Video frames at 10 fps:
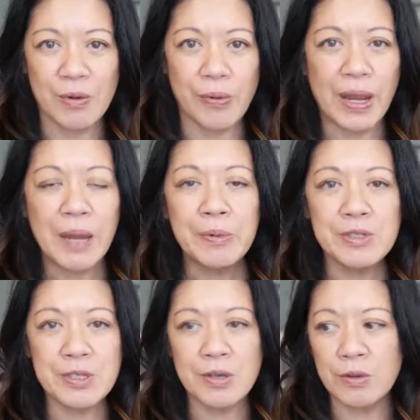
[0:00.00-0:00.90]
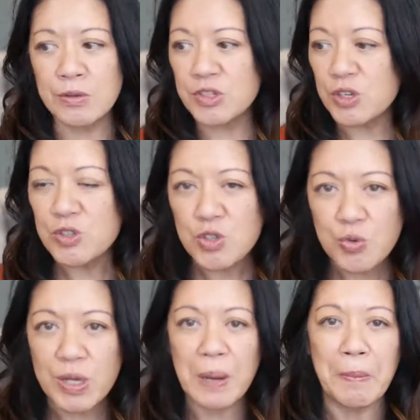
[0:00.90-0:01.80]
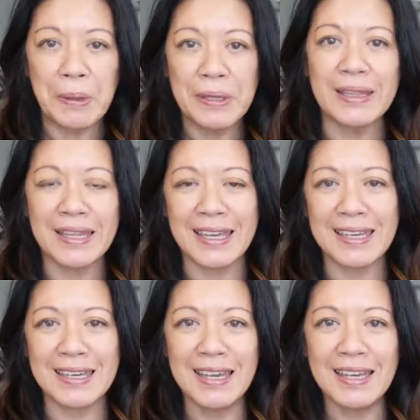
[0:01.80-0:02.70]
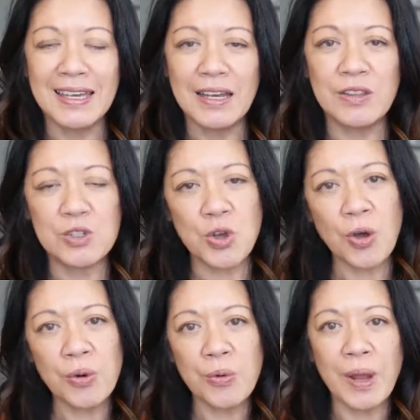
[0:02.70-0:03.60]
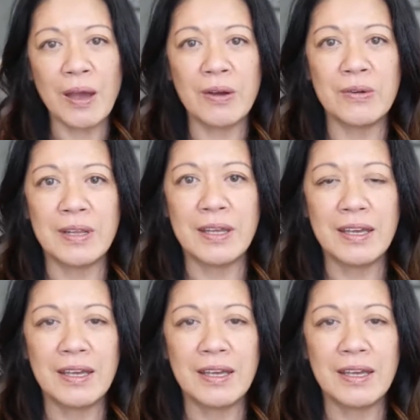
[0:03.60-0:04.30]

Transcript: We're able to disagree completely and then turn around